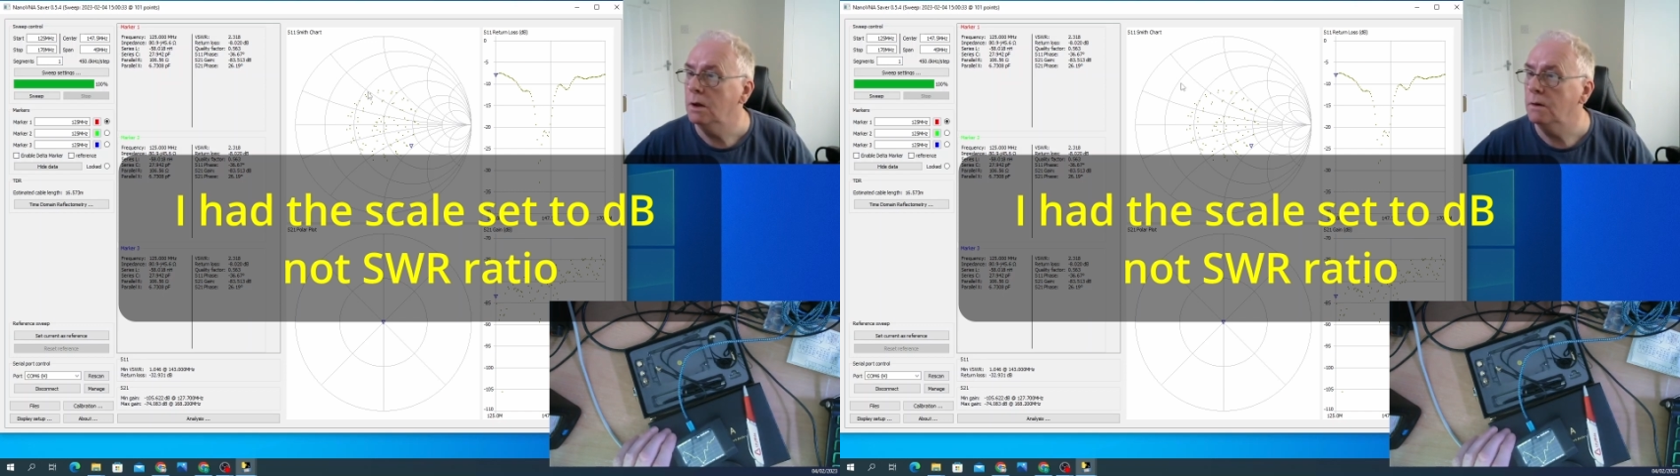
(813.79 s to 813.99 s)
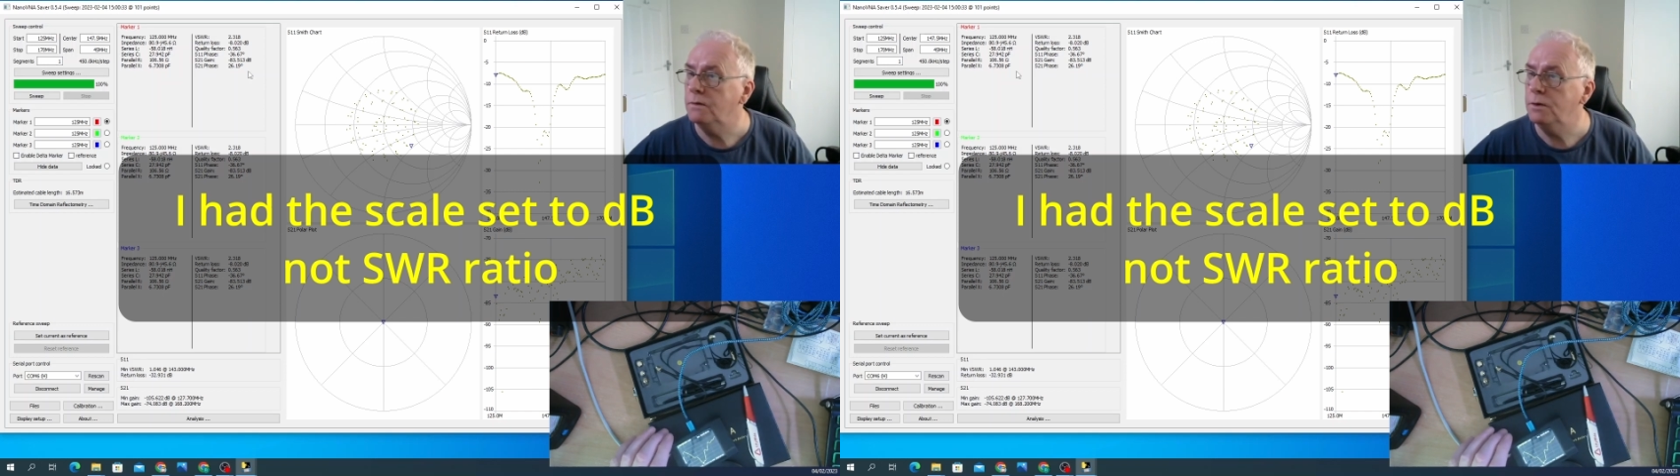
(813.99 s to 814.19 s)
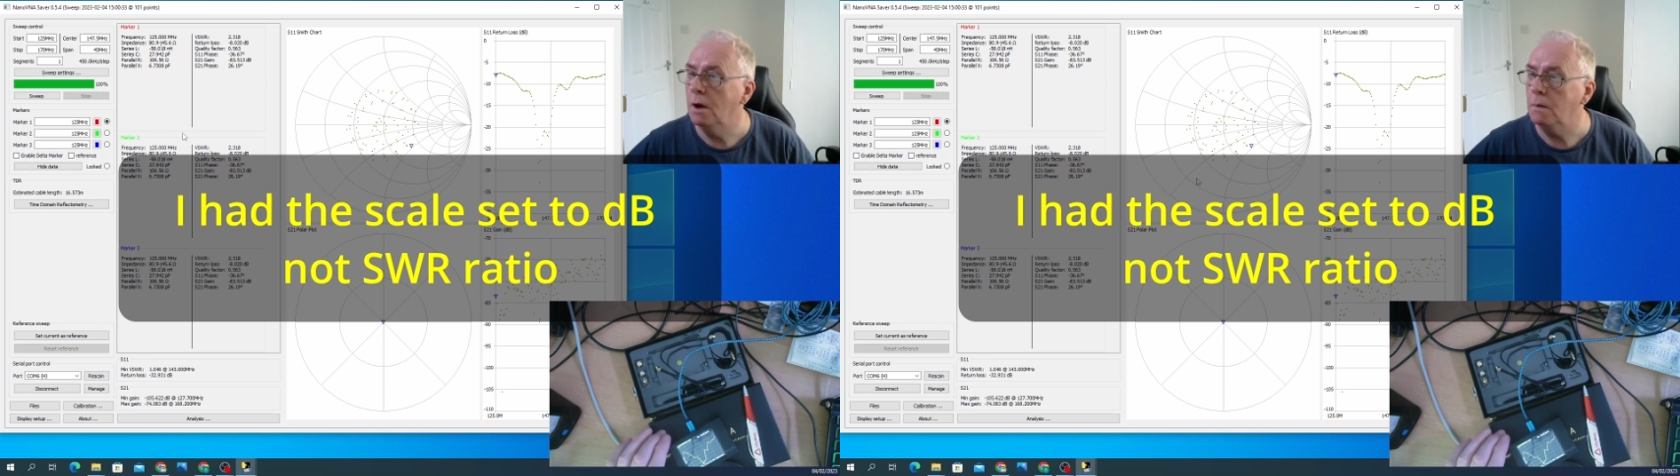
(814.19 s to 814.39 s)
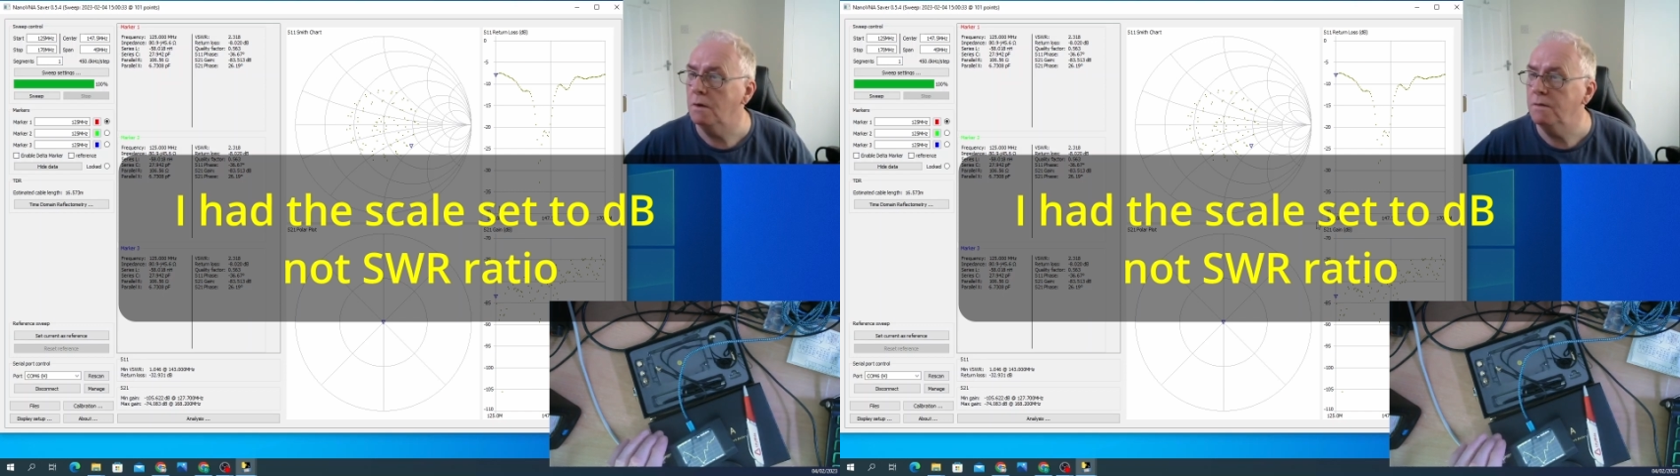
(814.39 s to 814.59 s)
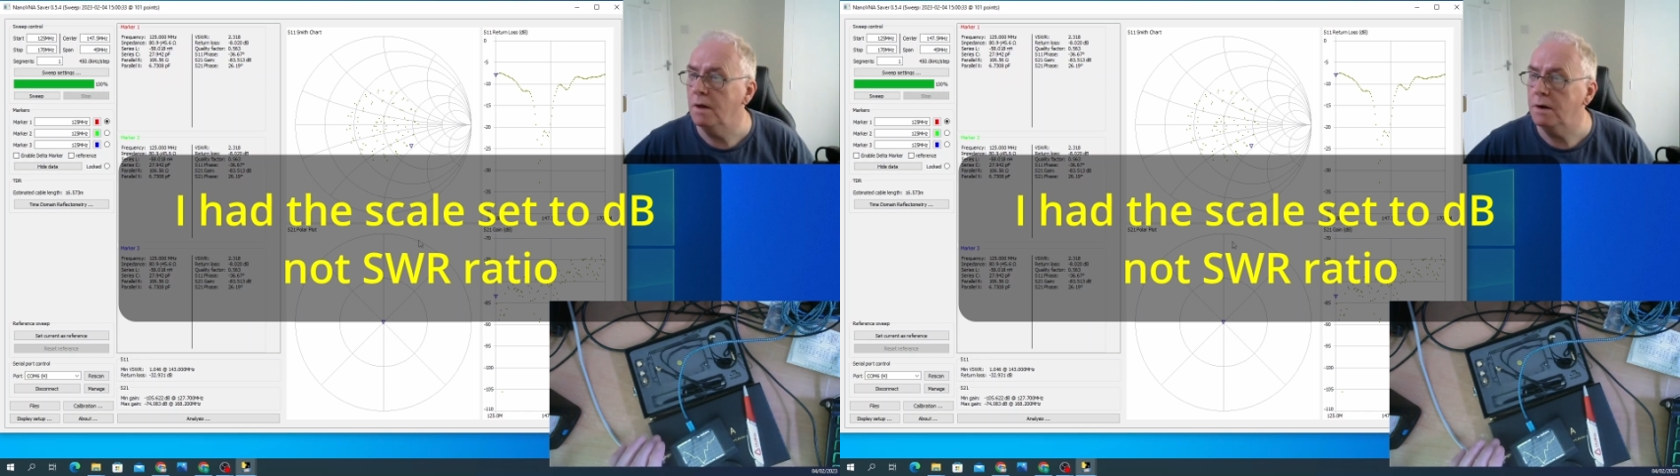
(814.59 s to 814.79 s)
It's not
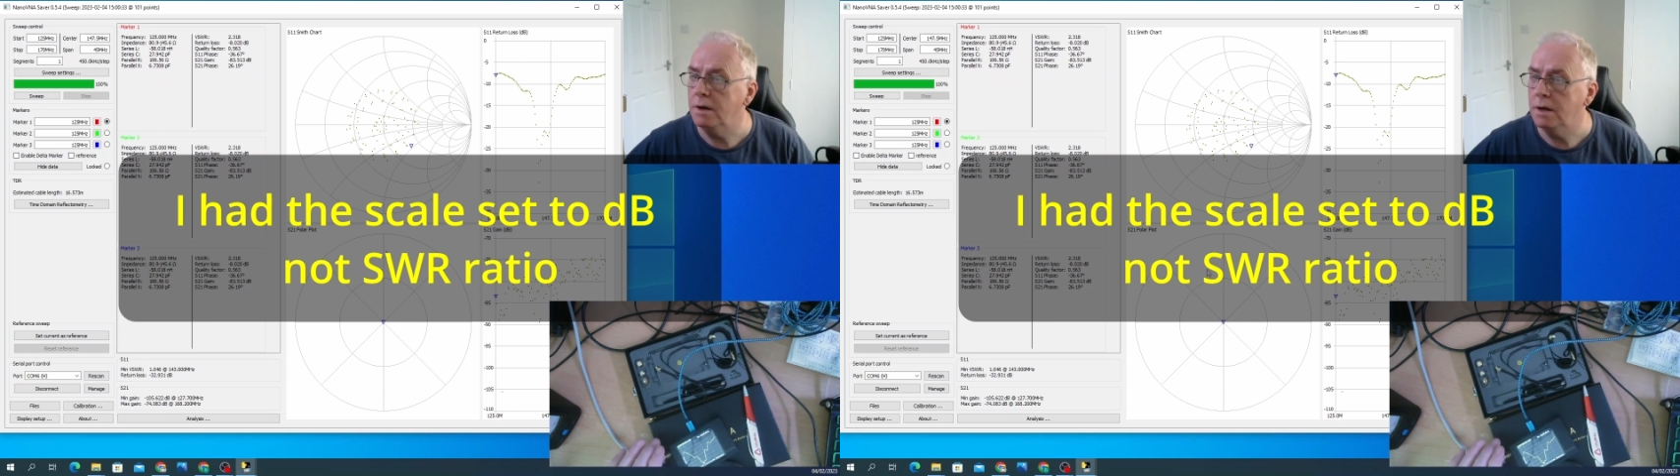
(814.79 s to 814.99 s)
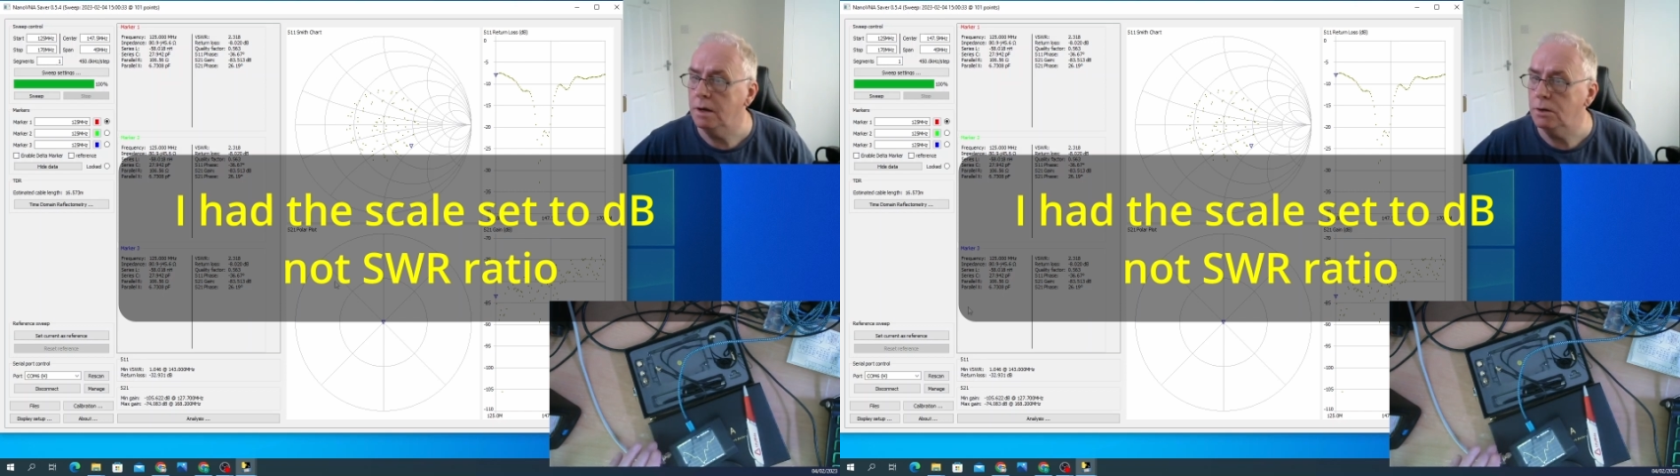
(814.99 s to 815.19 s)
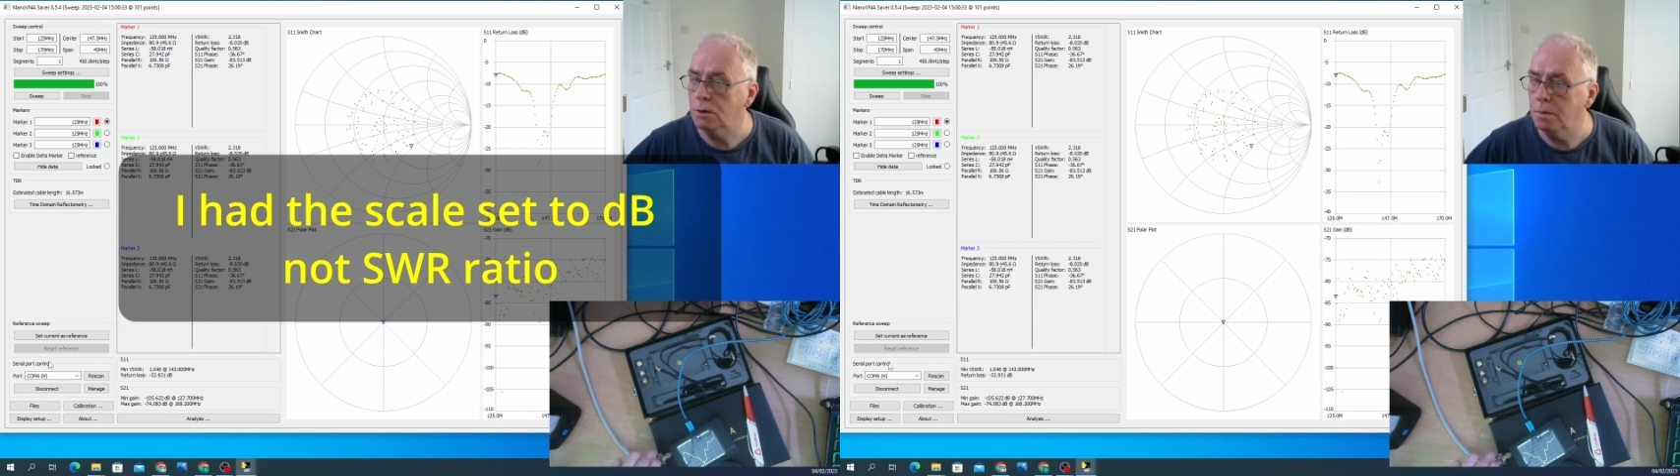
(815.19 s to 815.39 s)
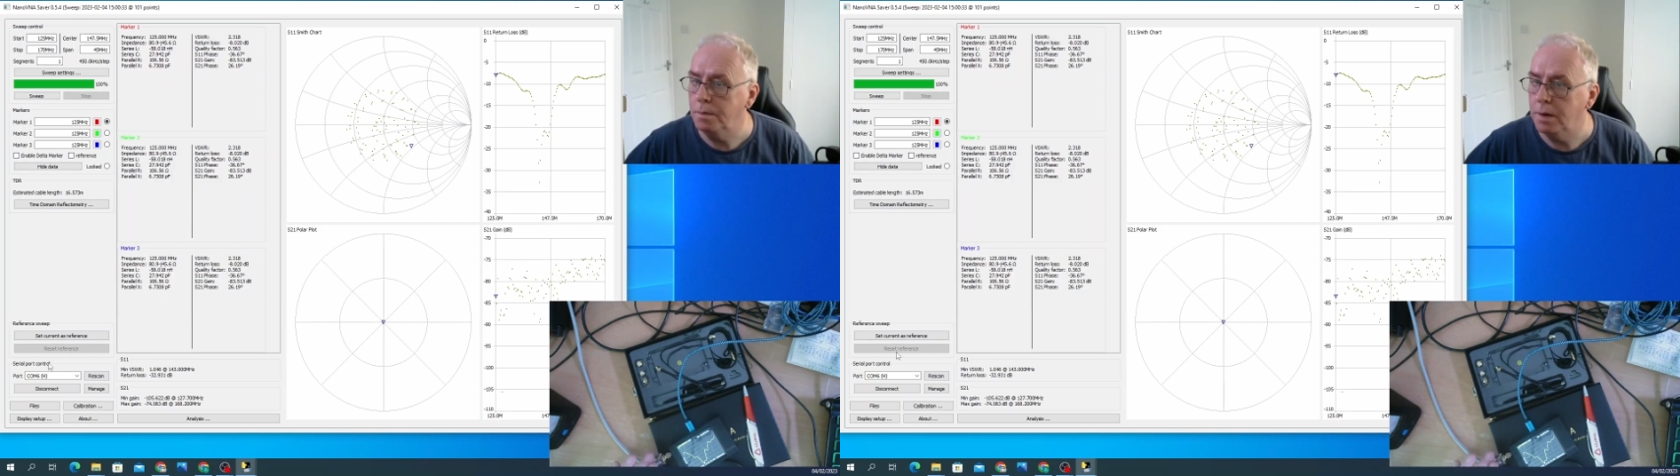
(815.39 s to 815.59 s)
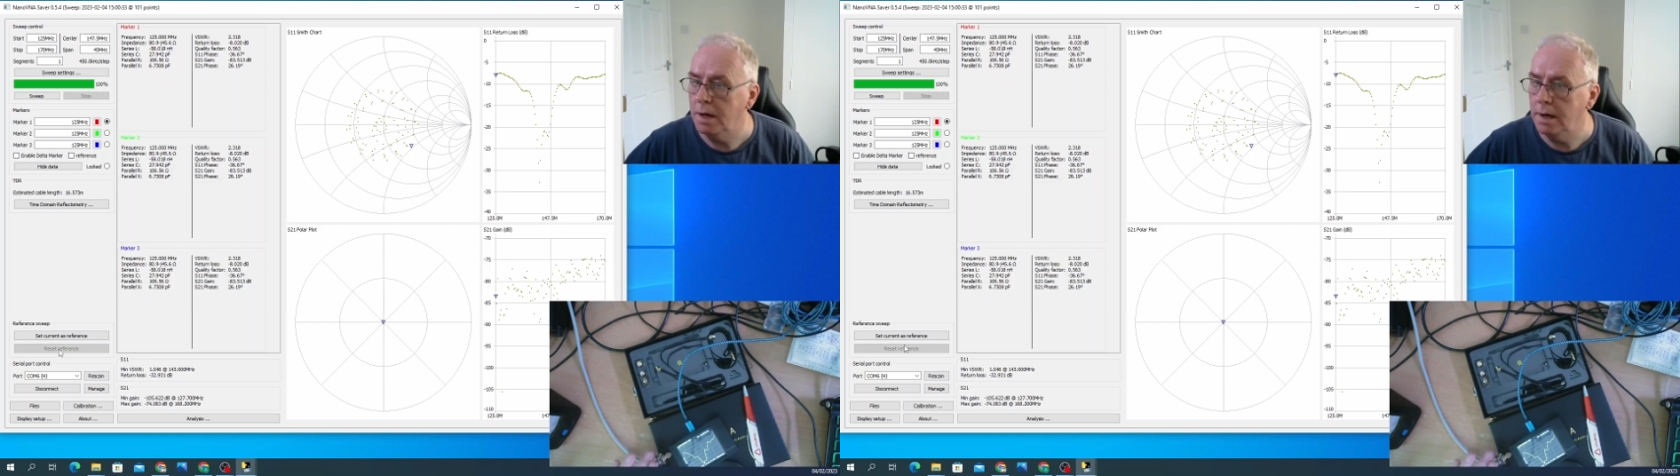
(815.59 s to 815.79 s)
reflecting it
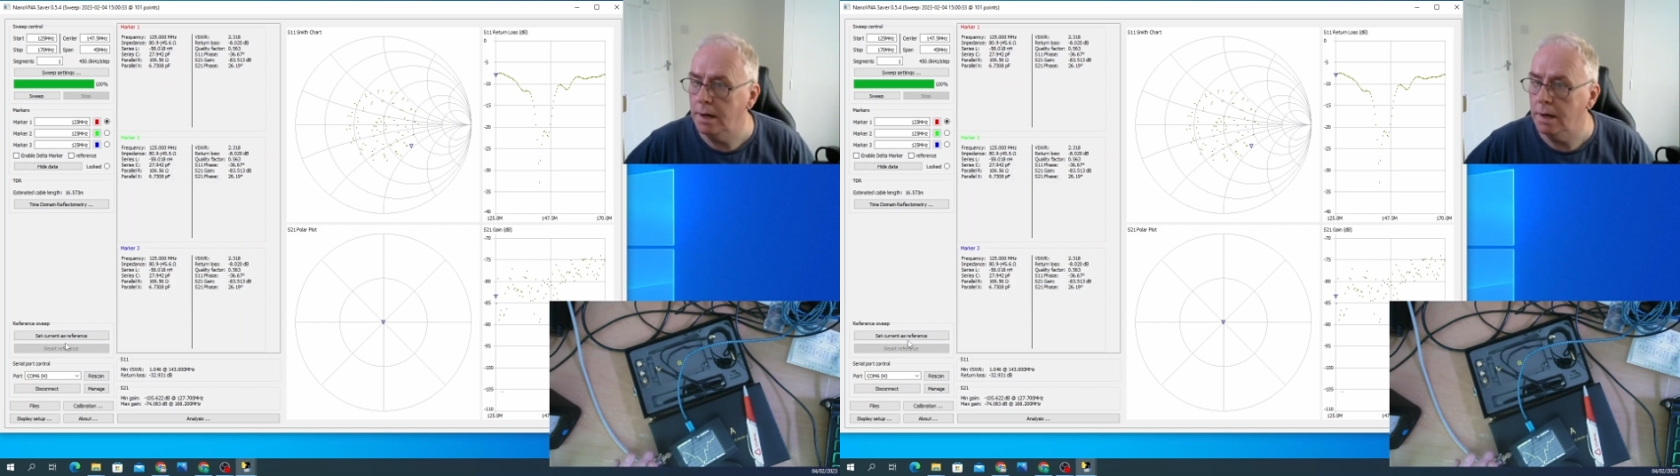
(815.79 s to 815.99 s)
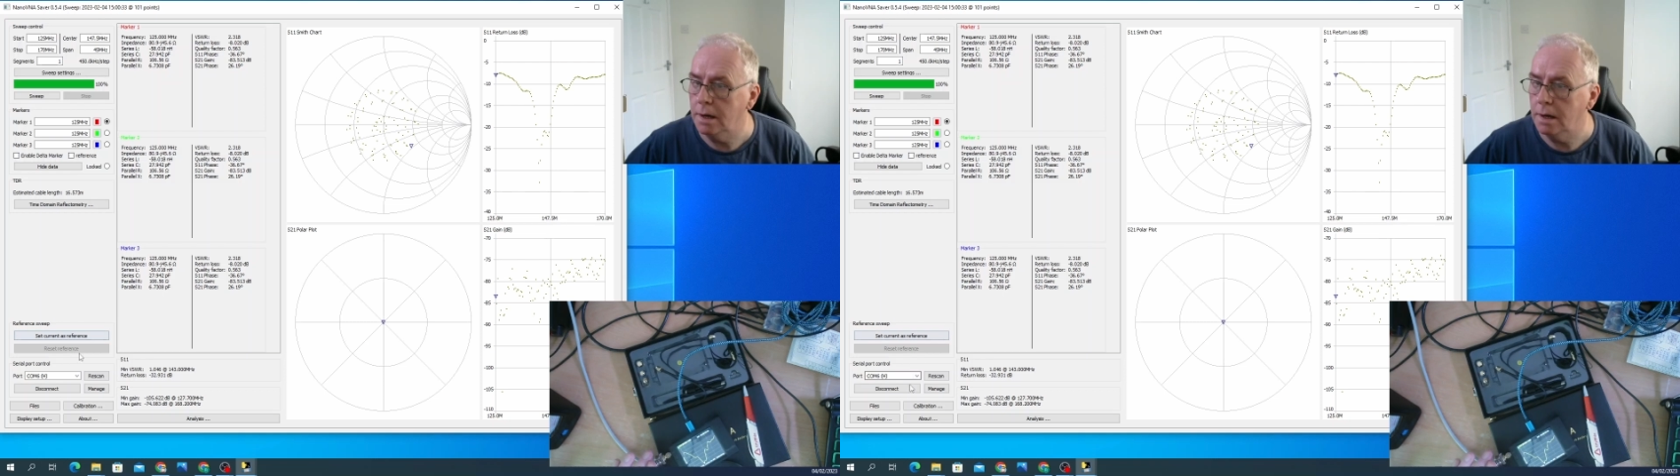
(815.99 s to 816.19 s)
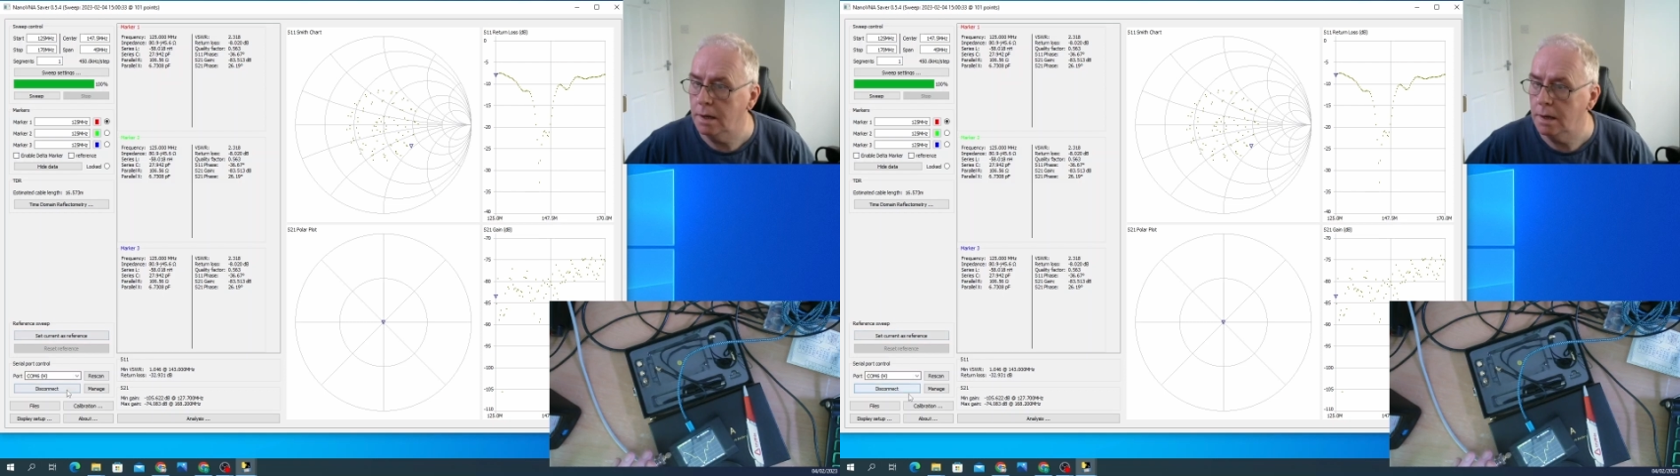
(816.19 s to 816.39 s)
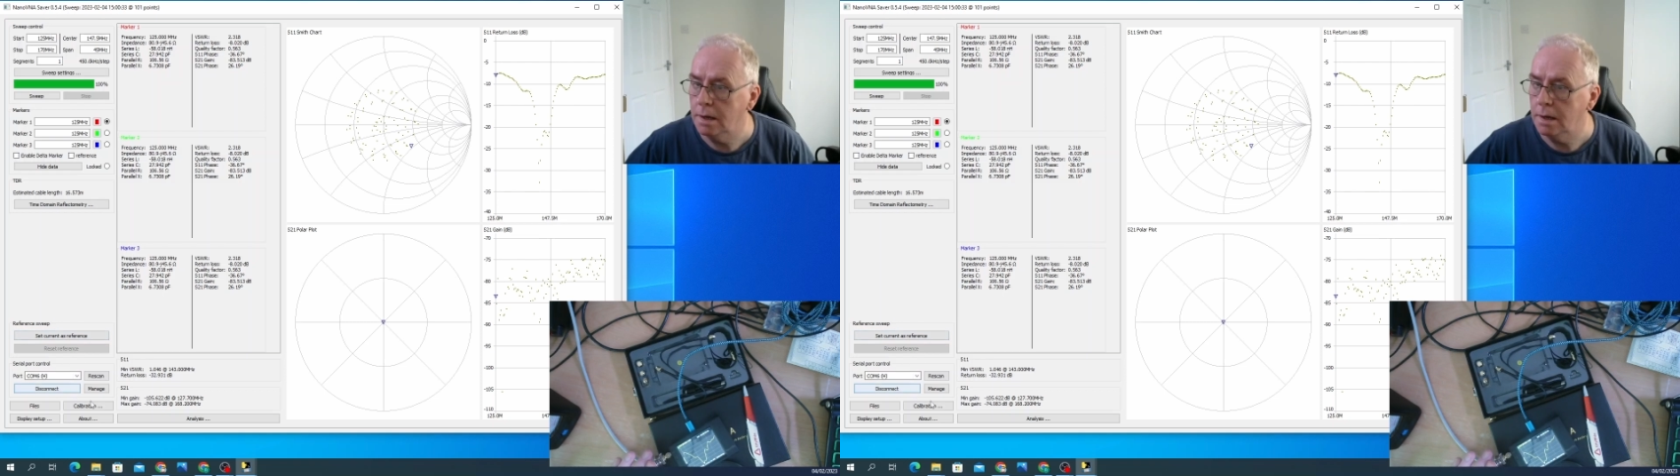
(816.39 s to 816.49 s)
up here.